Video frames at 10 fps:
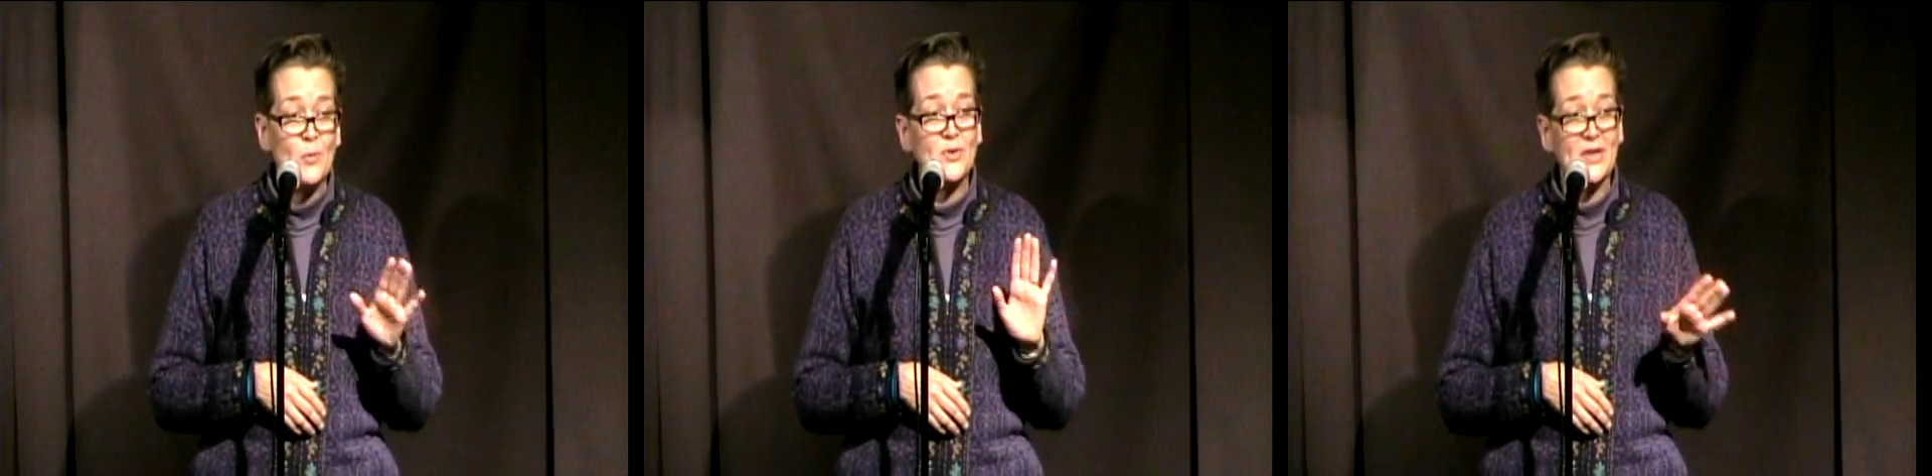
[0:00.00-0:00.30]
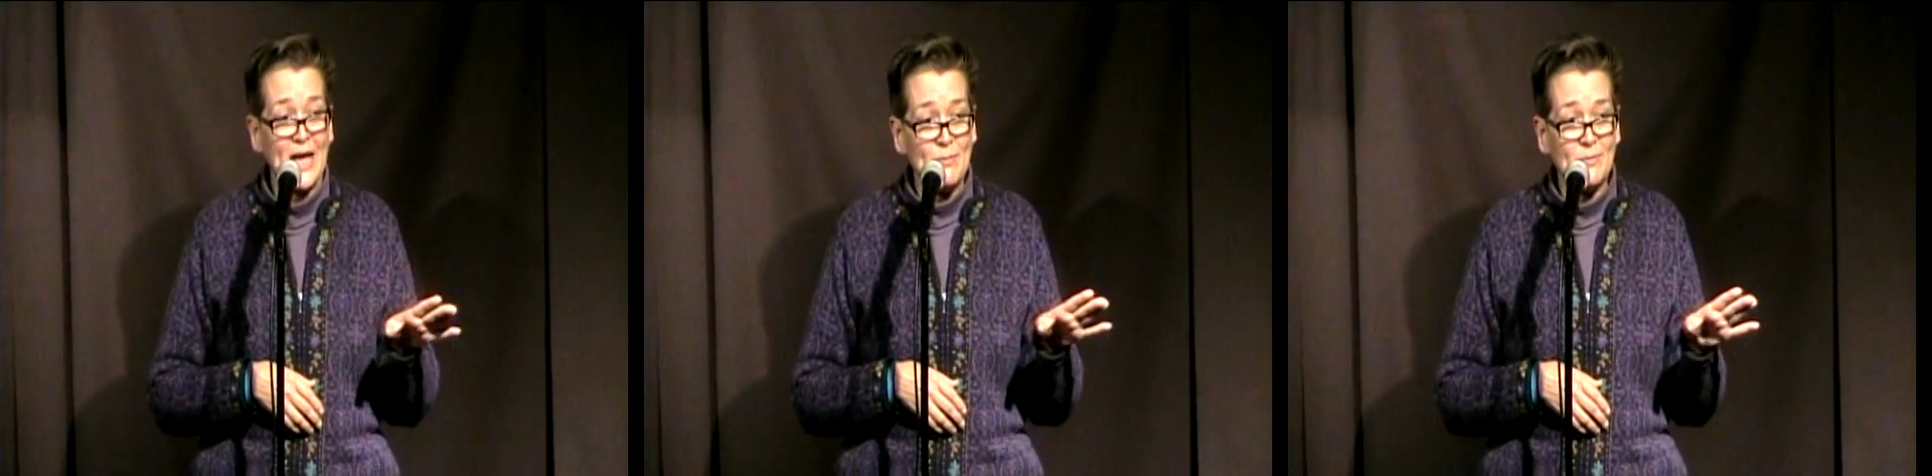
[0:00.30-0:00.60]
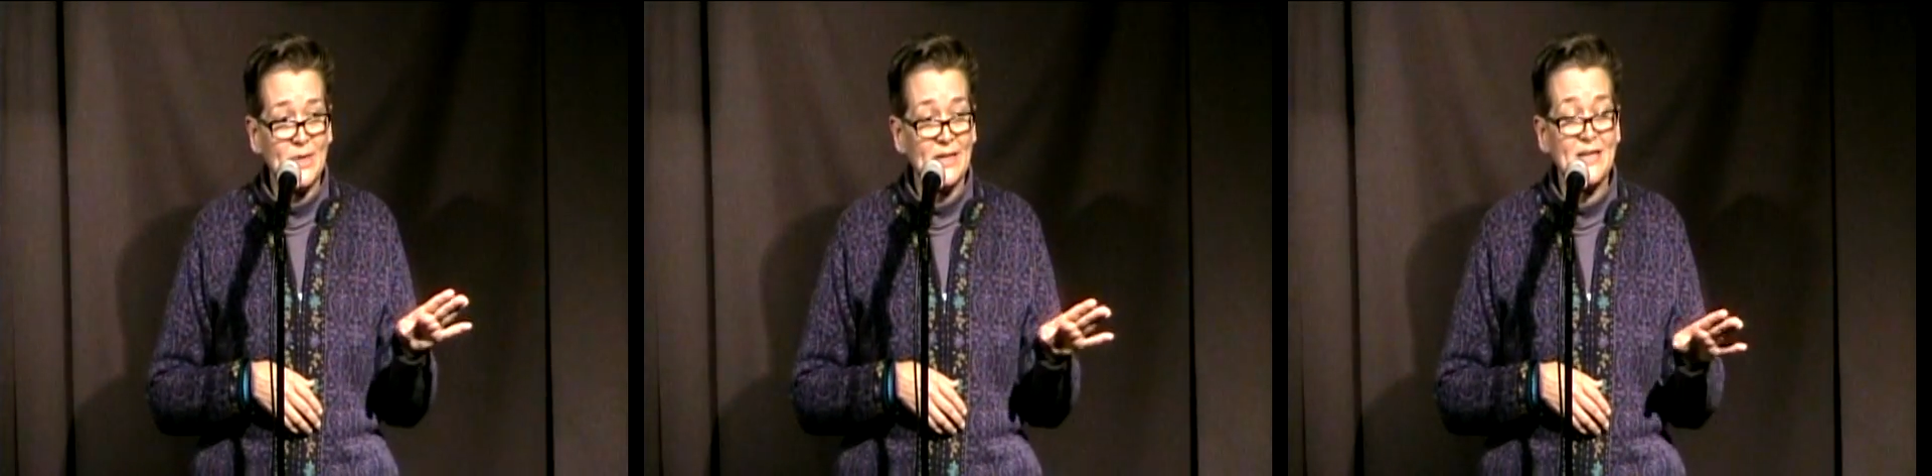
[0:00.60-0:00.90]
with the
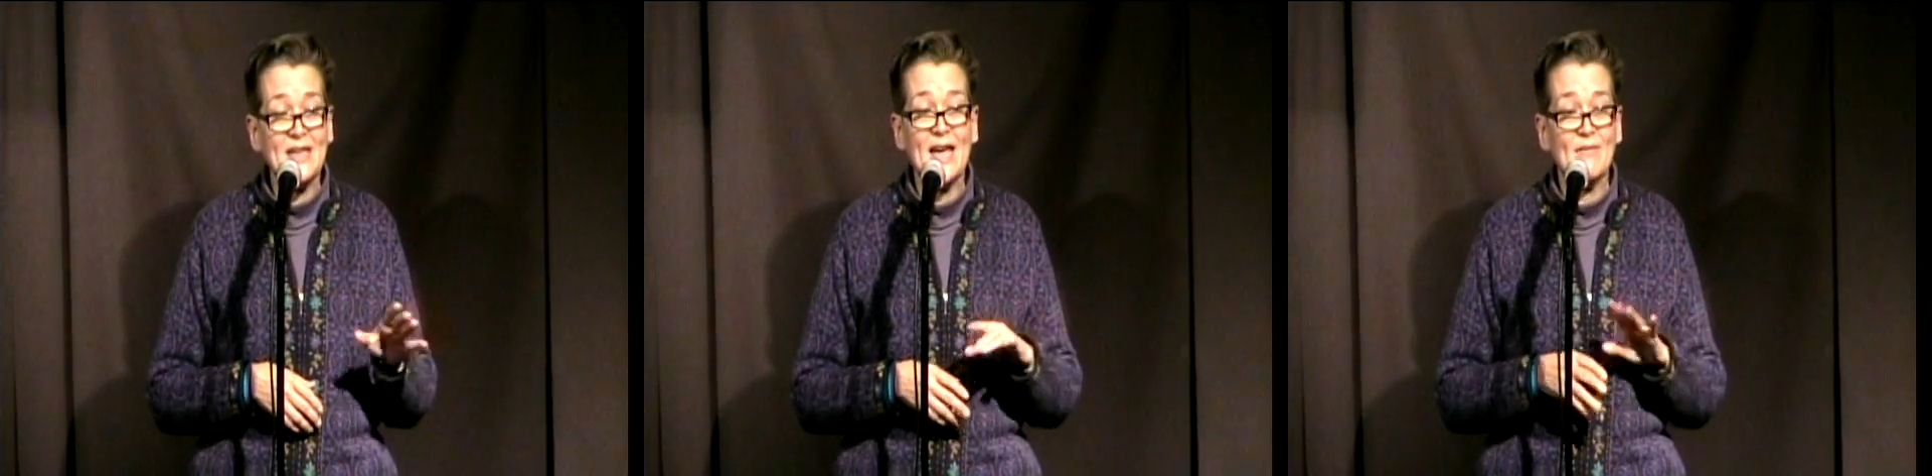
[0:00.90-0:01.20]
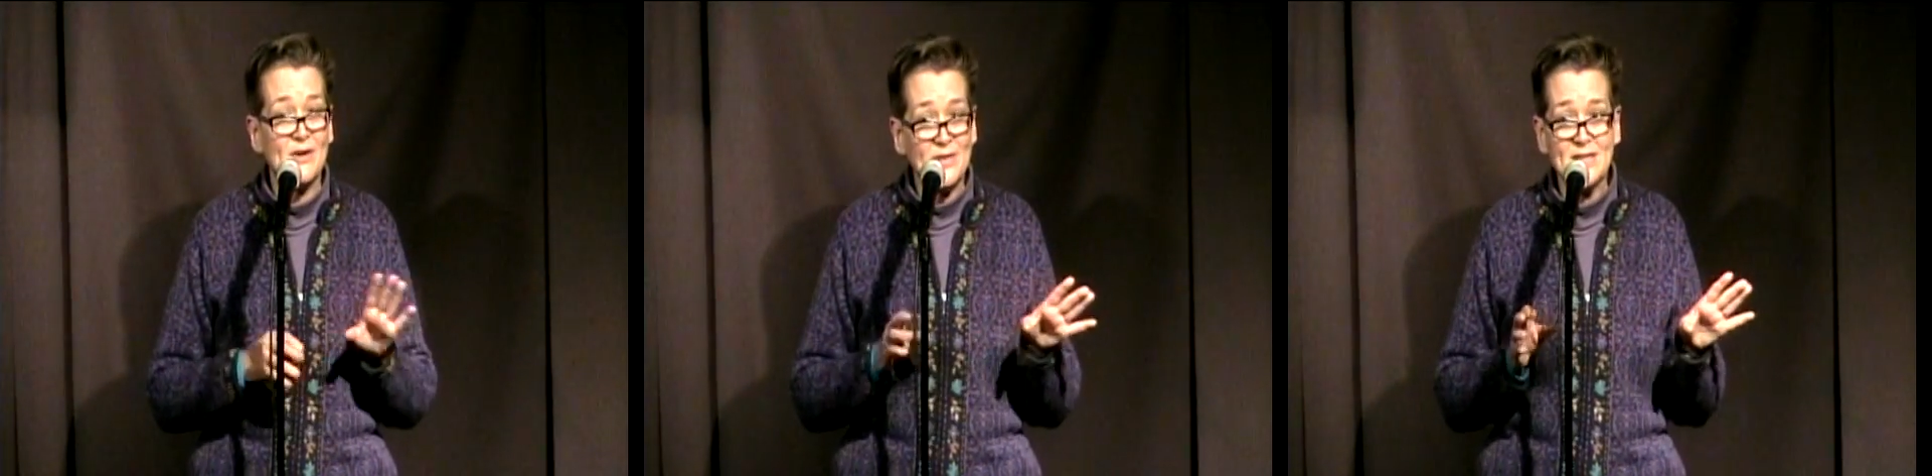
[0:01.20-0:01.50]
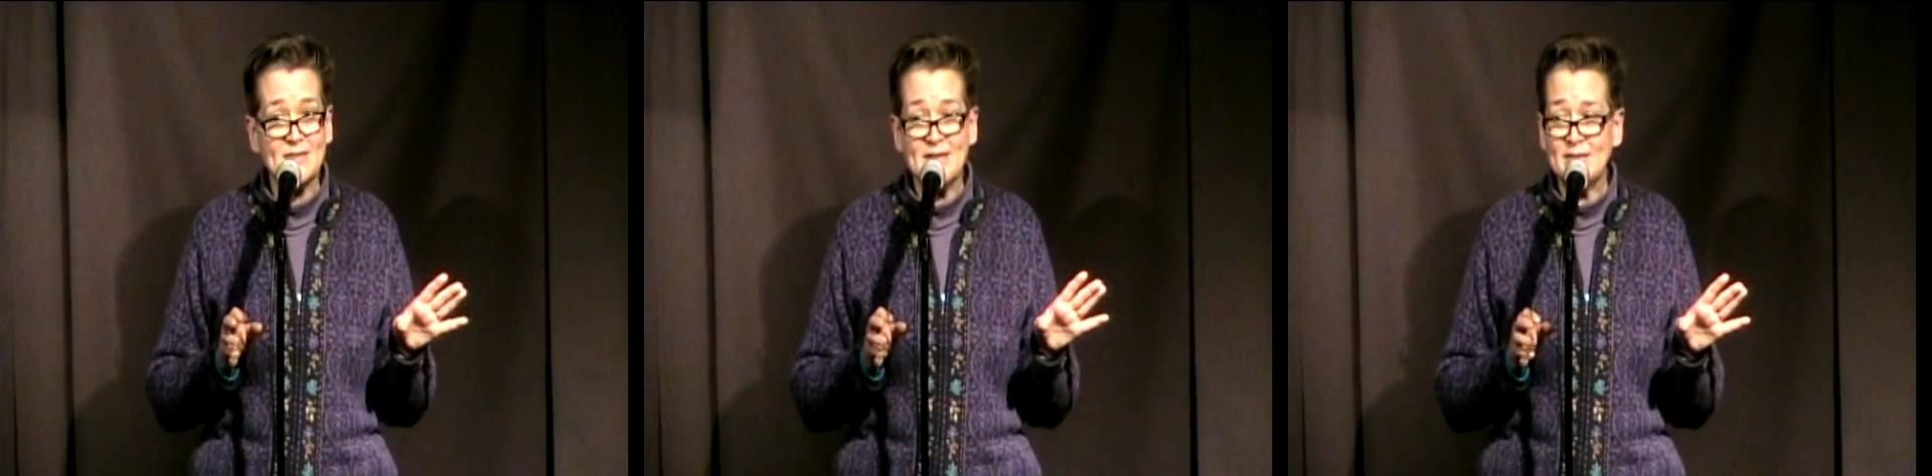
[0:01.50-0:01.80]
capability to have every
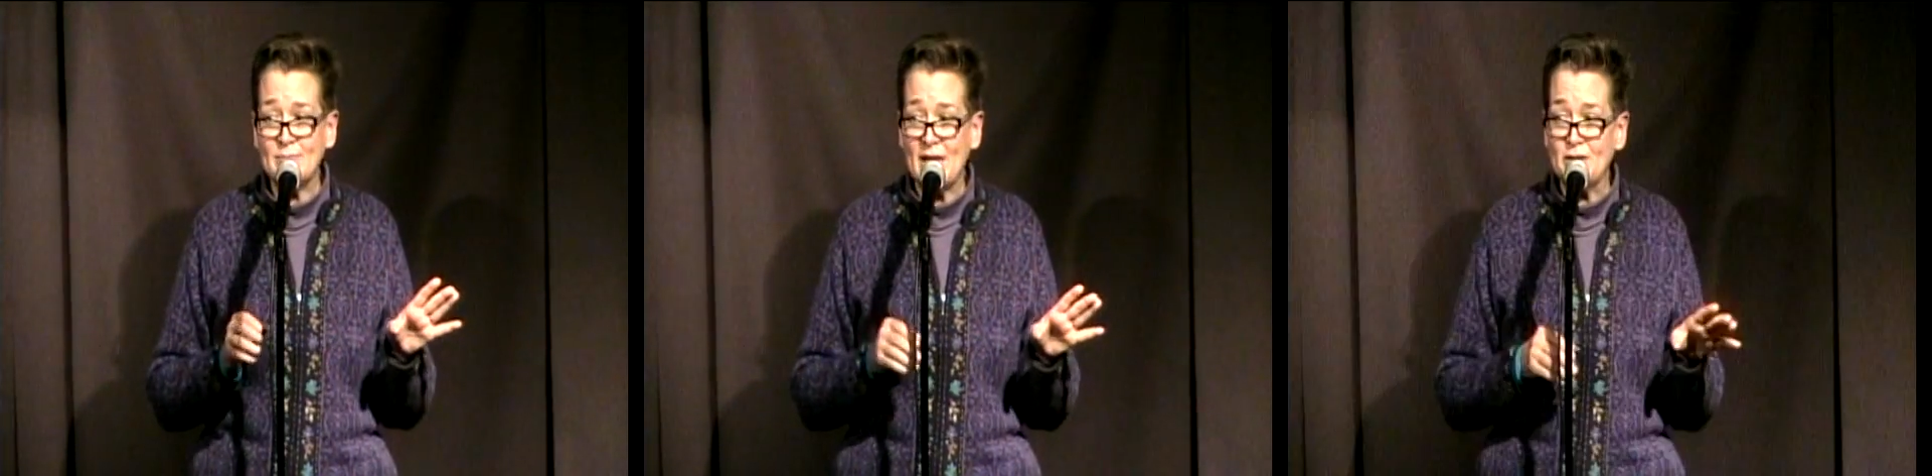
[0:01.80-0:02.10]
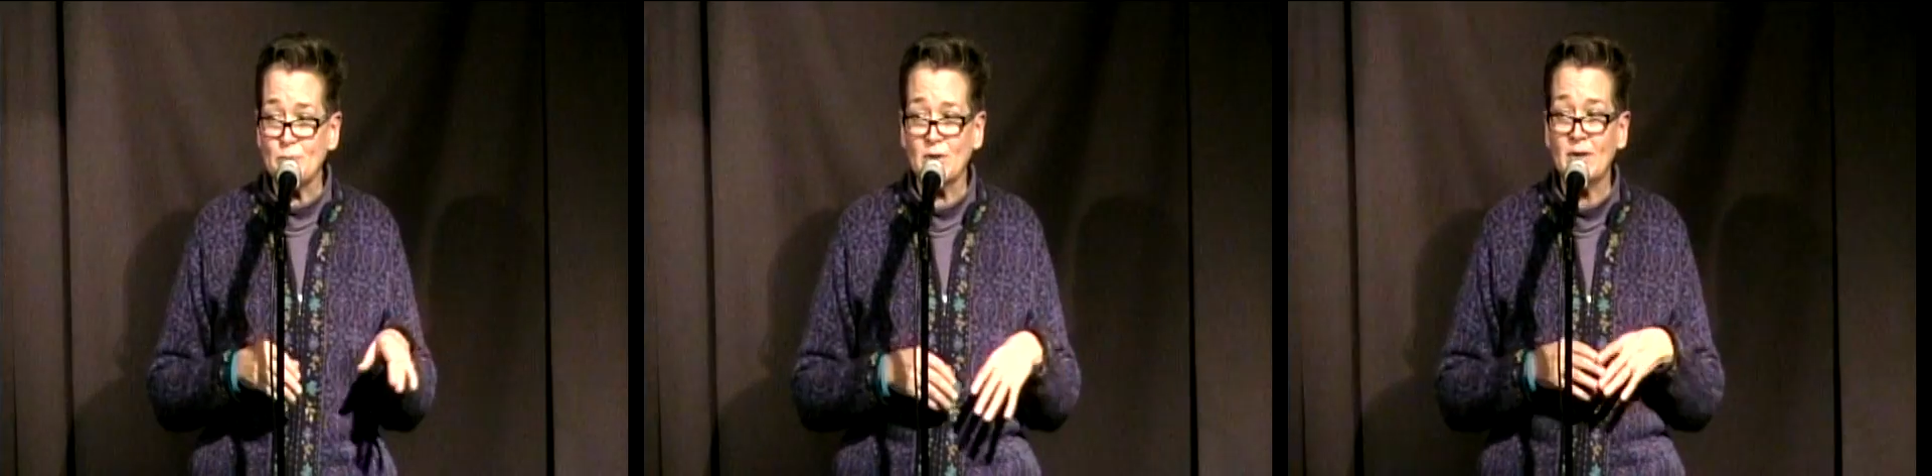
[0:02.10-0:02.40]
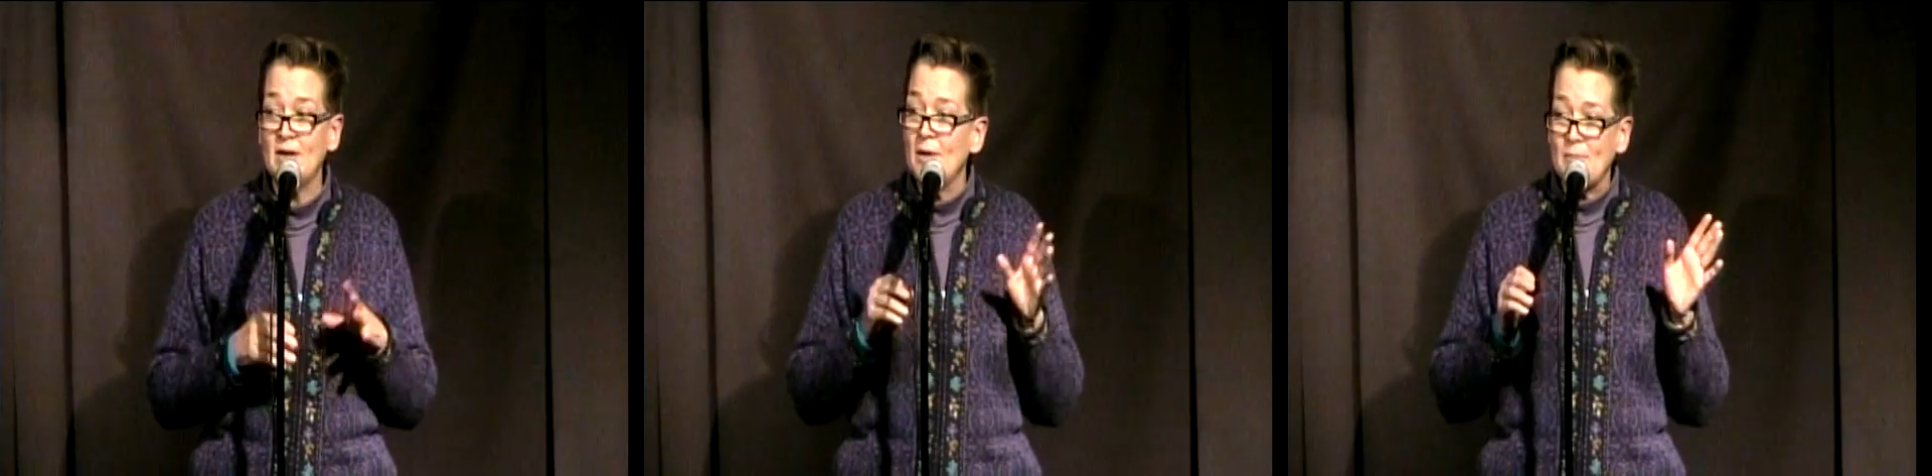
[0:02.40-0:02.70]
disease imaginable,